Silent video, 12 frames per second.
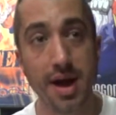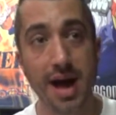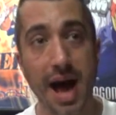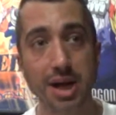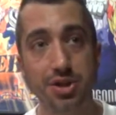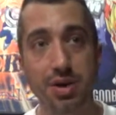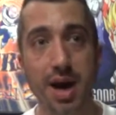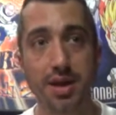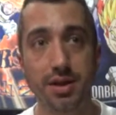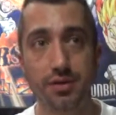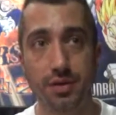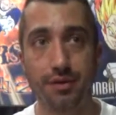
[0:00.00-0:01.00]
I tried
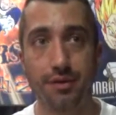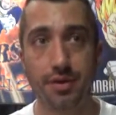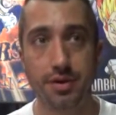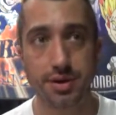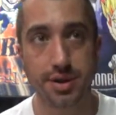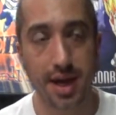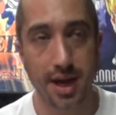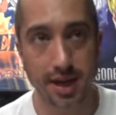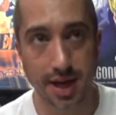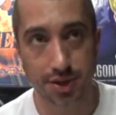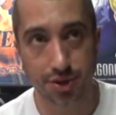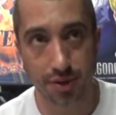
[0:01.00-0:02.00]
this for the first day
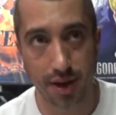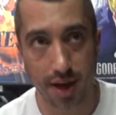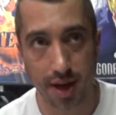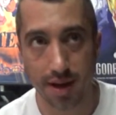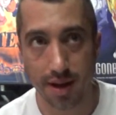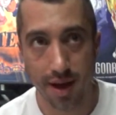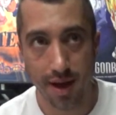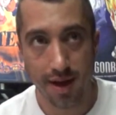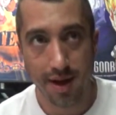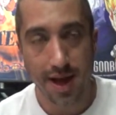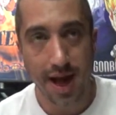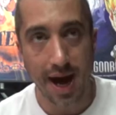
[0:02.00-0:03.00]
yesterday
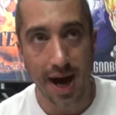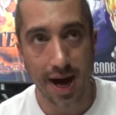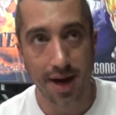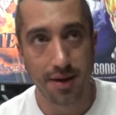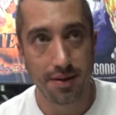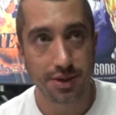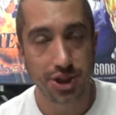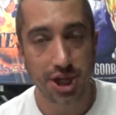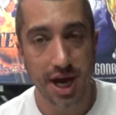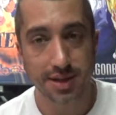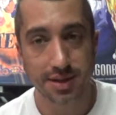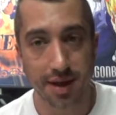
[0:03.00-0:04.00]
on
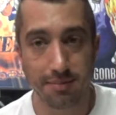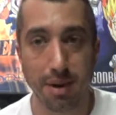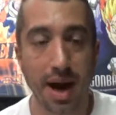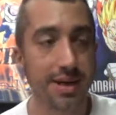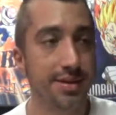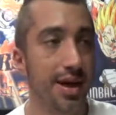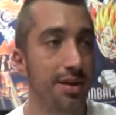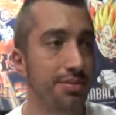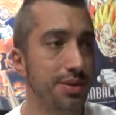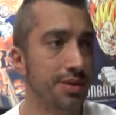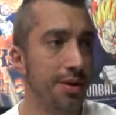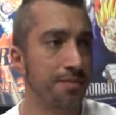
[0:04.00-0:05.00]
chest and
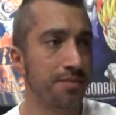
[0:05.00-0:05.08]
biceps.